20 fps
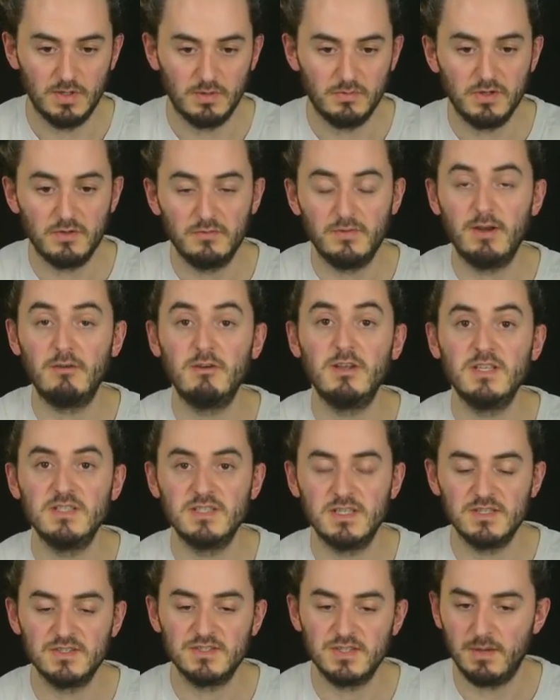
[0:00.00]
And we could very
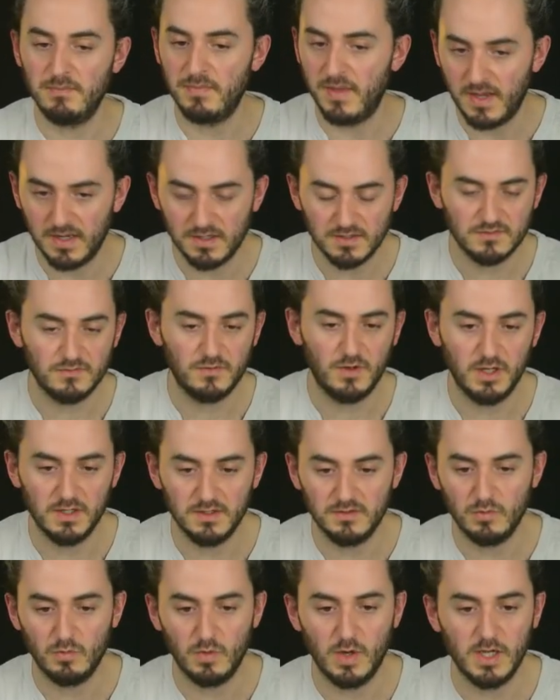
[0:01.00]
easily sub that in to
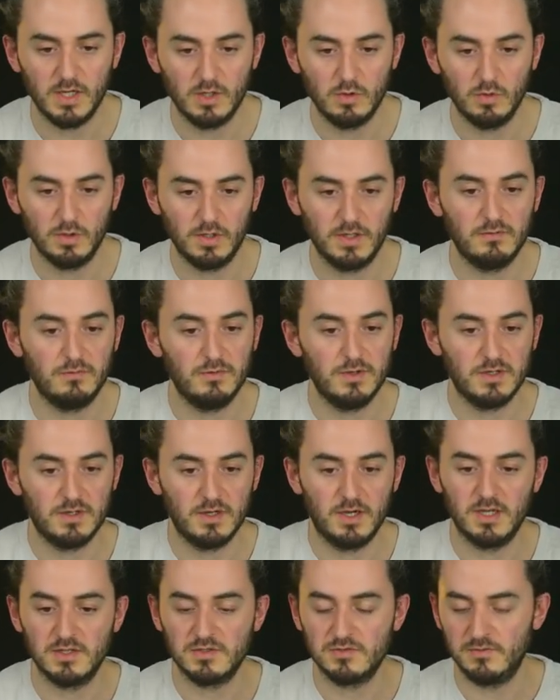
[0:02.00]
find the y coordinate if we had
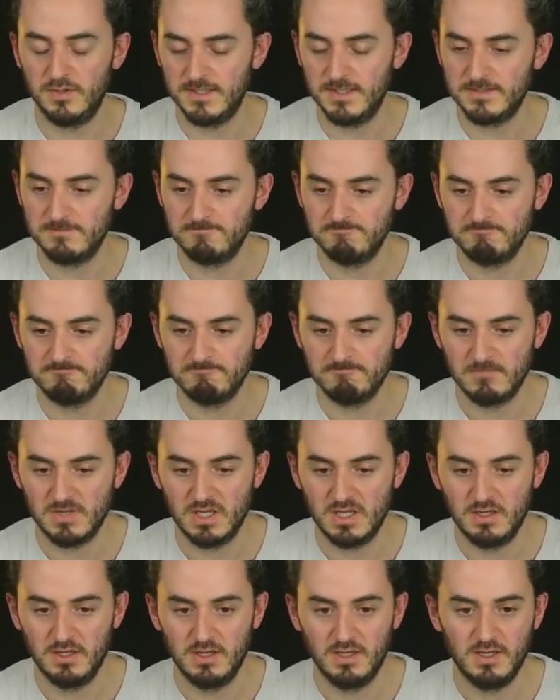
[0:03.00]
asked for it.
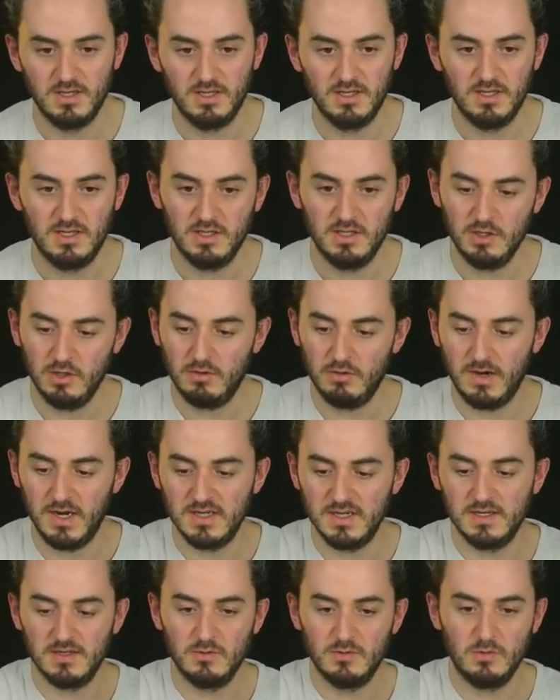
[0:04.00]
All
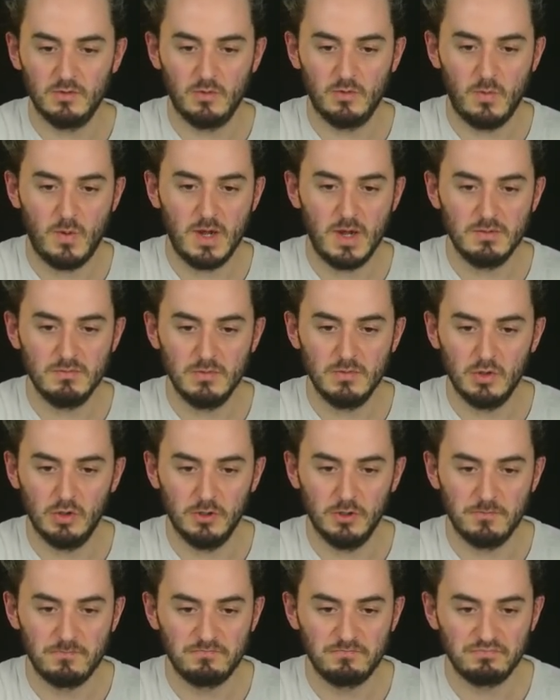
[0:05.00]
right, one more.